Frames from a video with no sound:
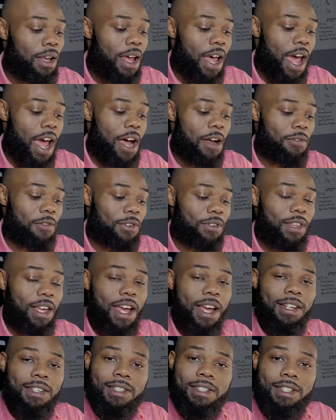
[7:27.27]
After
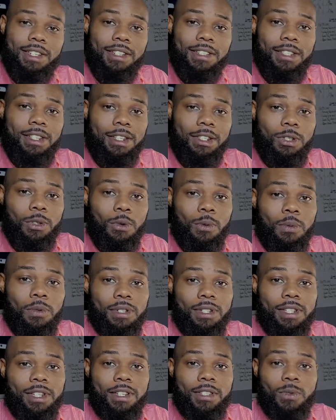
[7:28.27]
that,
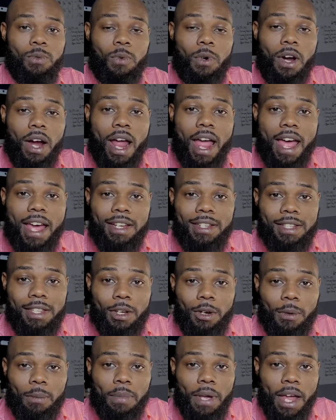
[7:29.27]
62% will ask
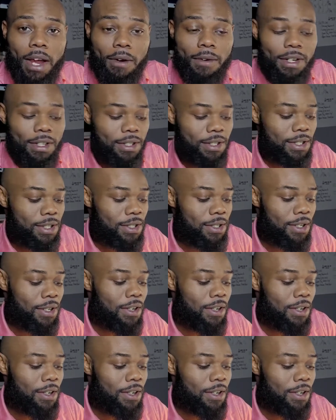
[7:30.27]
their parents,